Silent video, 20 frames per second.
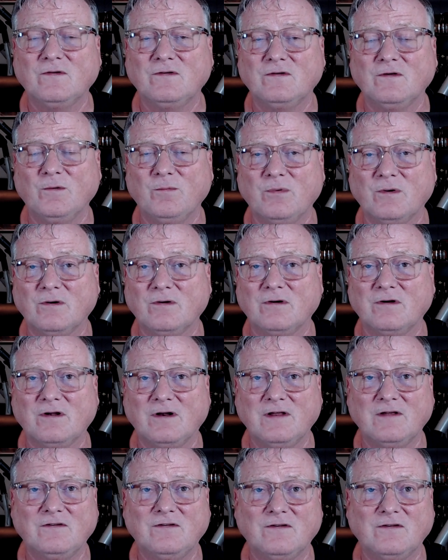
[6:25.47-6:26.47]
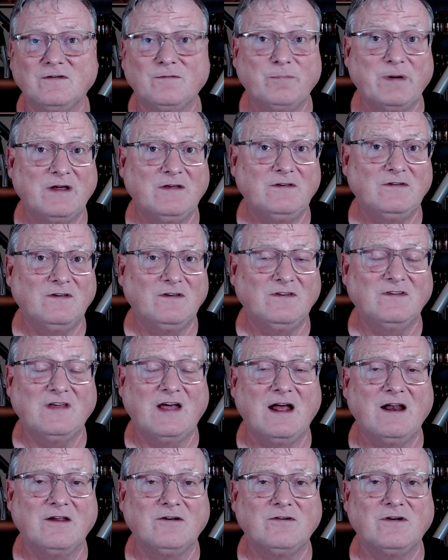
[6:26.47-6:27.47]
super delicious spicy
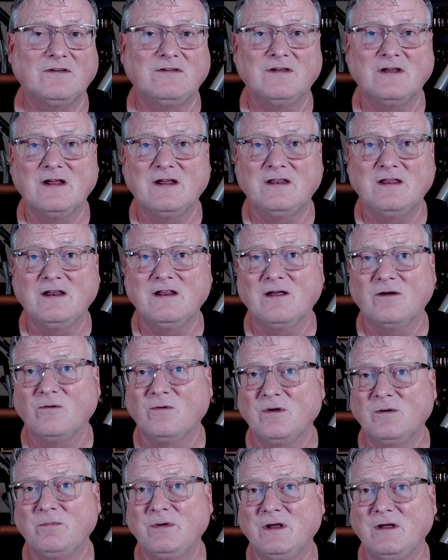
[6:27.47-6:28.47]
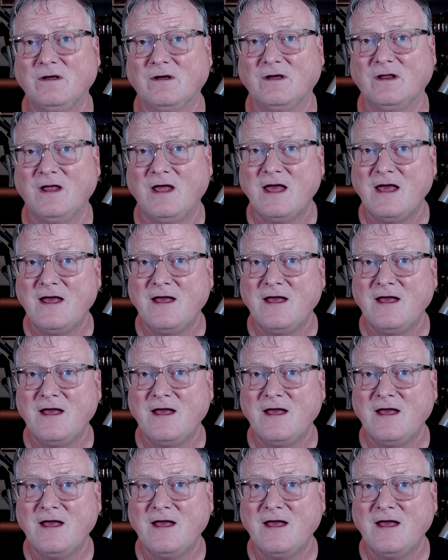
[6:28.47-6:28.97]
salad dressing, I think that would be good.